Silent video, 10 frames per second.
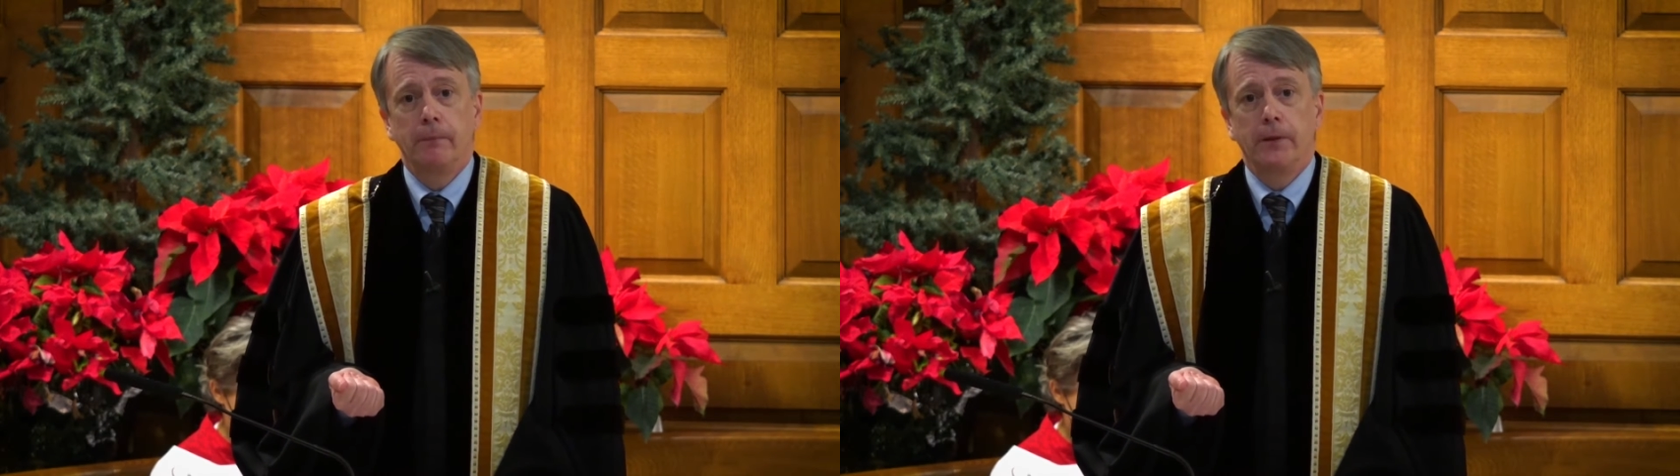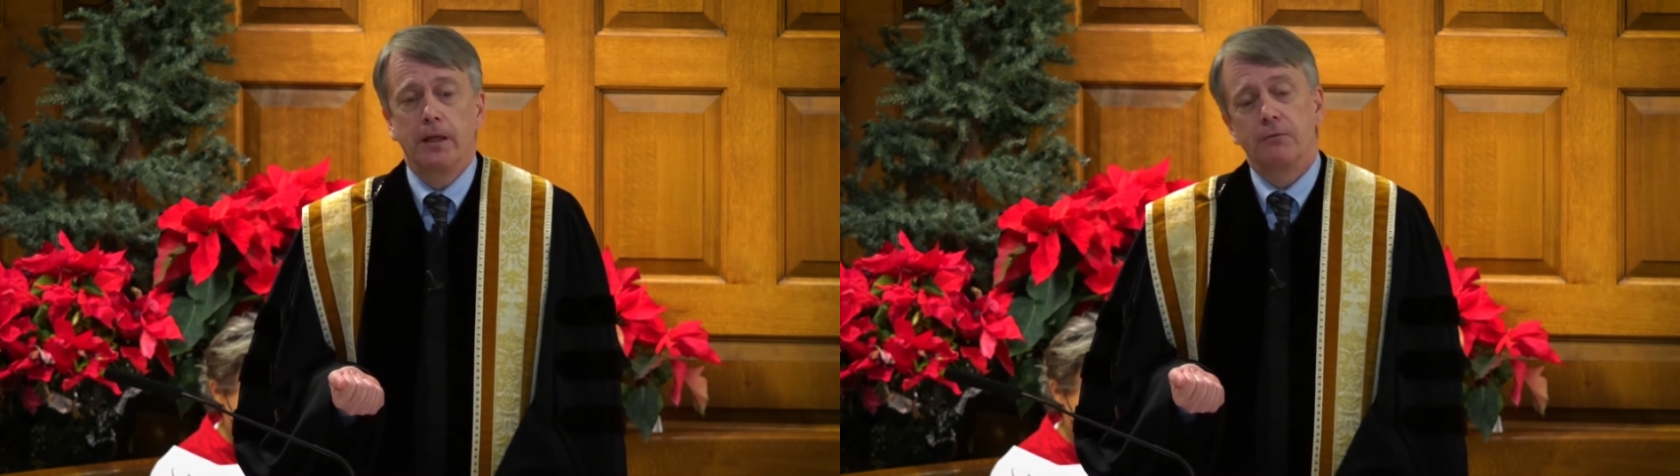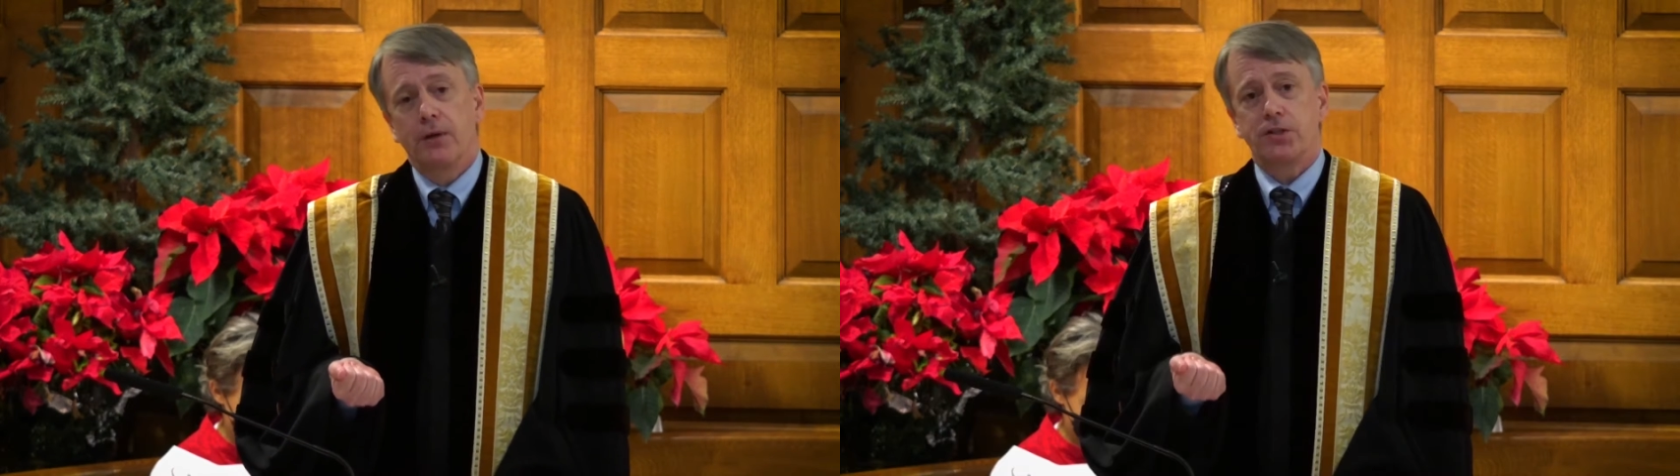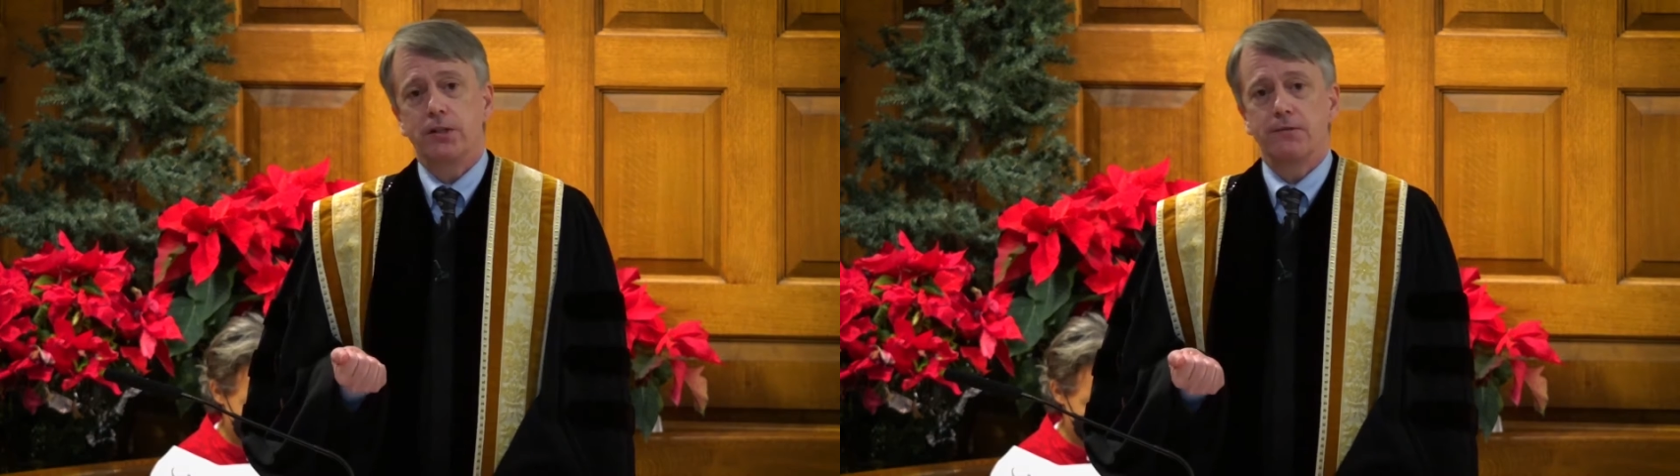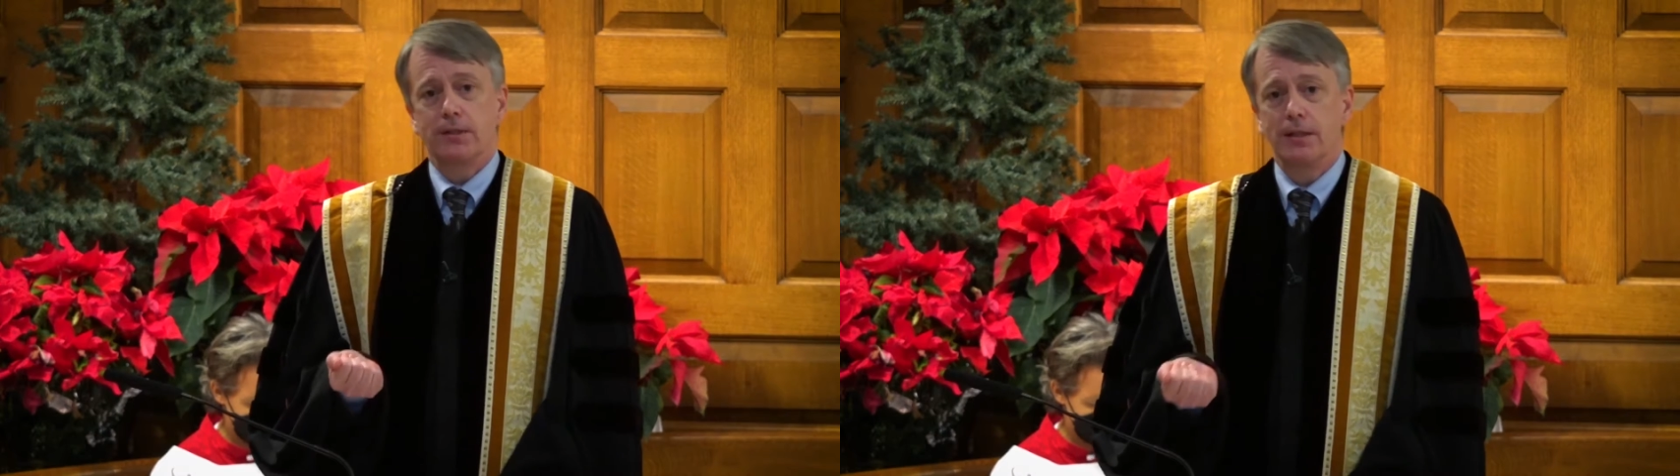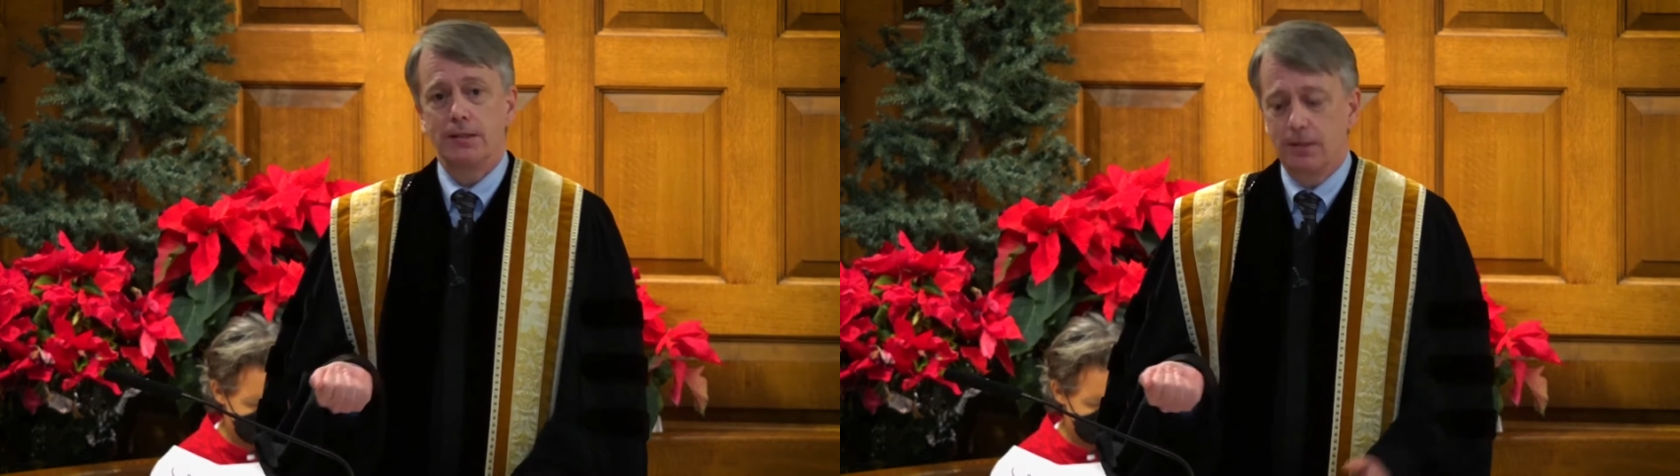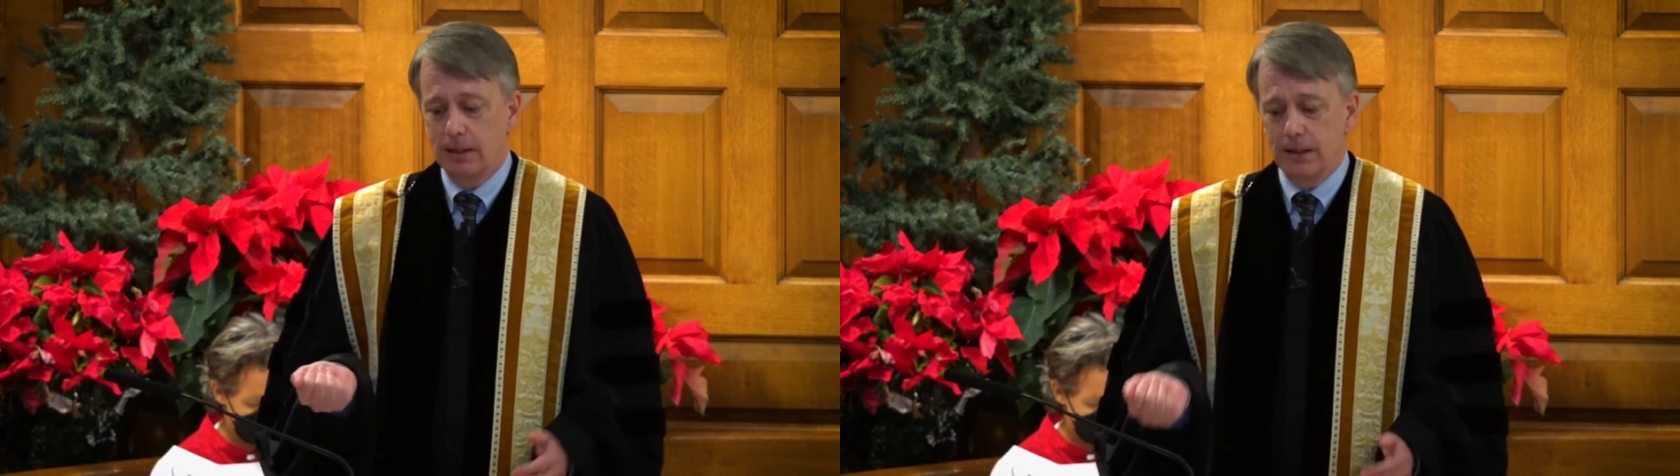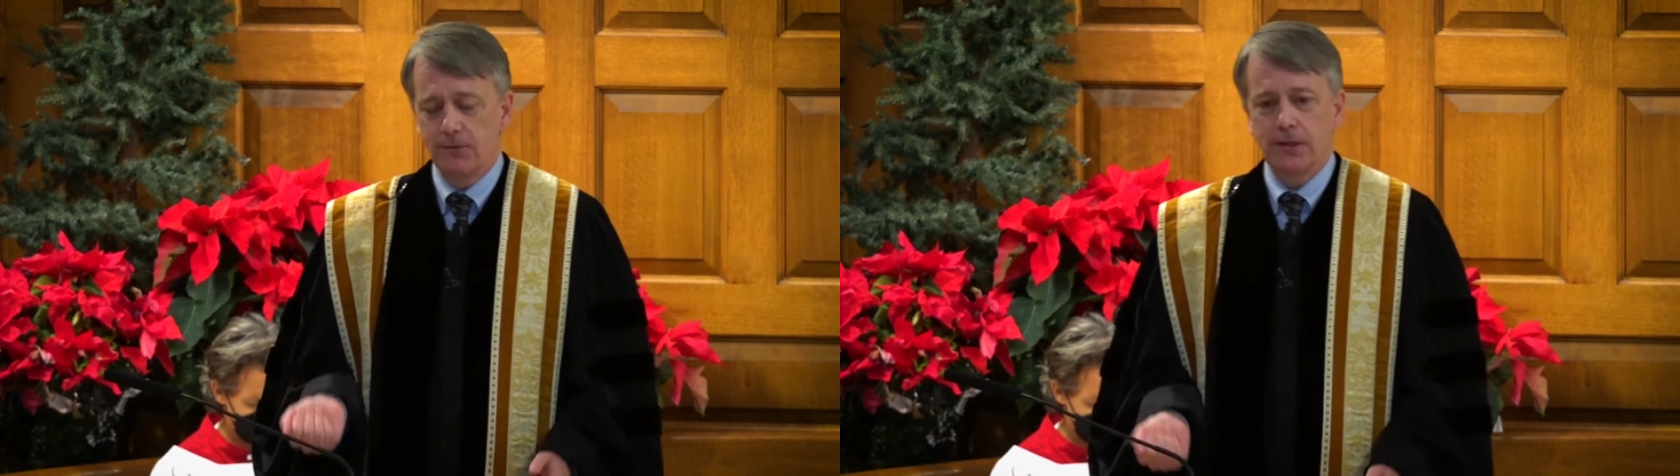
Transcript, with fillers: The confession of sin gives